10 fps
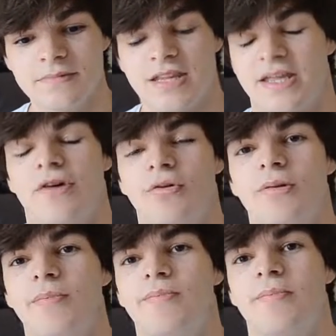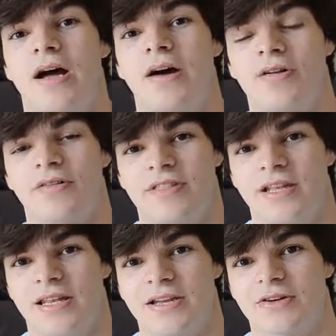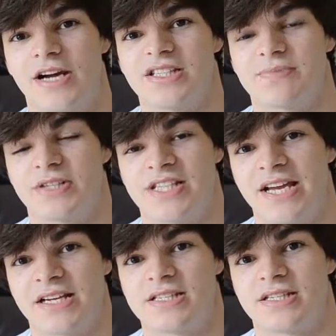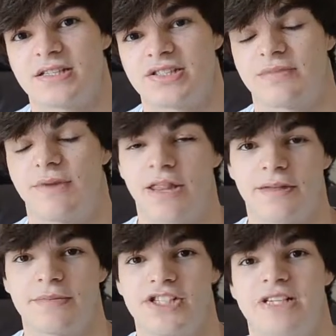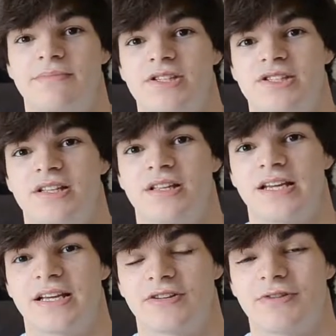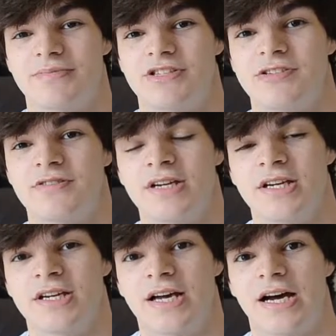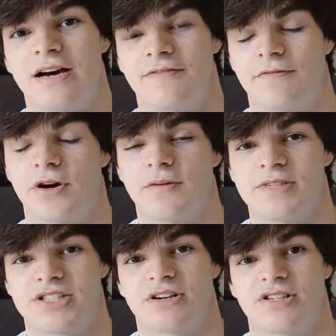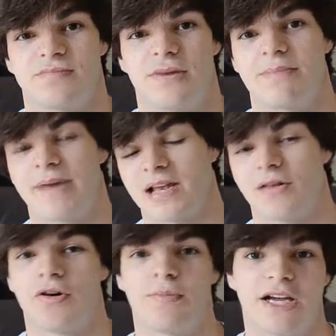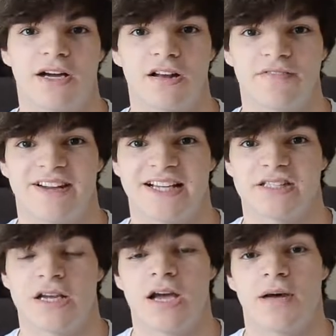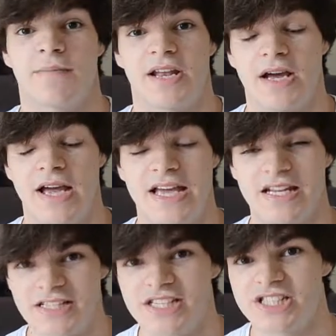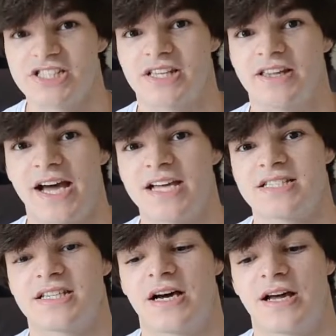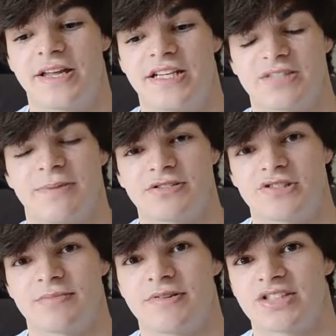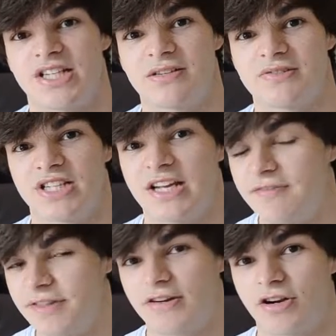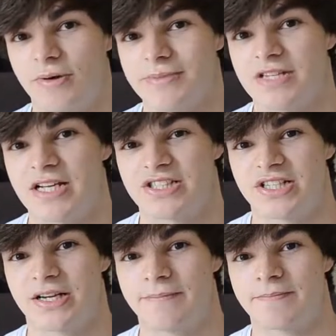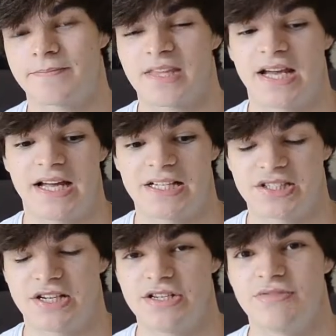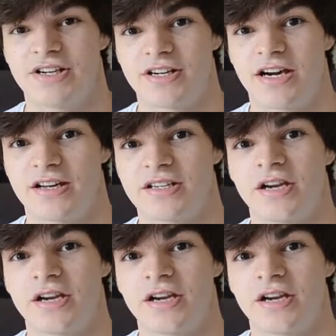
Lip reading: They all of the little guys protect some other machine monster that they can equip to from destruction by battle or by card effect. But in addition to that, they can special summon themselves if they're equipped as a union card,